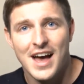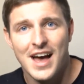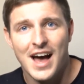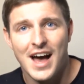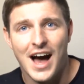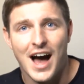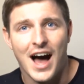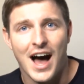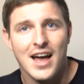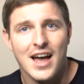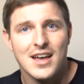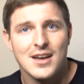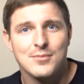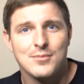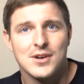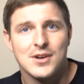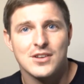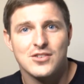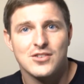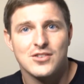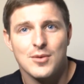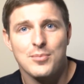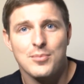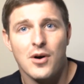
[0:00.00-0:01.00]
I am going to
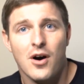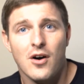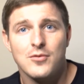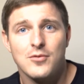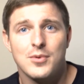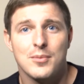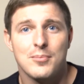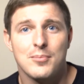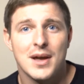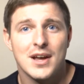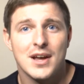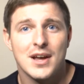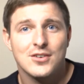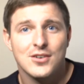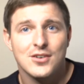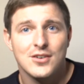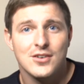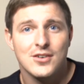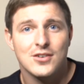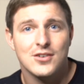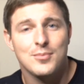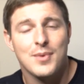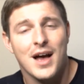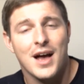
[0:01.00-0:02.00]
jump off, but make sure you
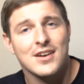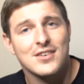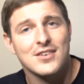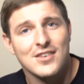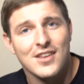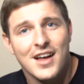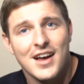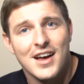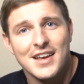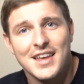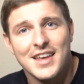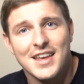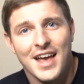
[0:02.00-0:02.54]
smash like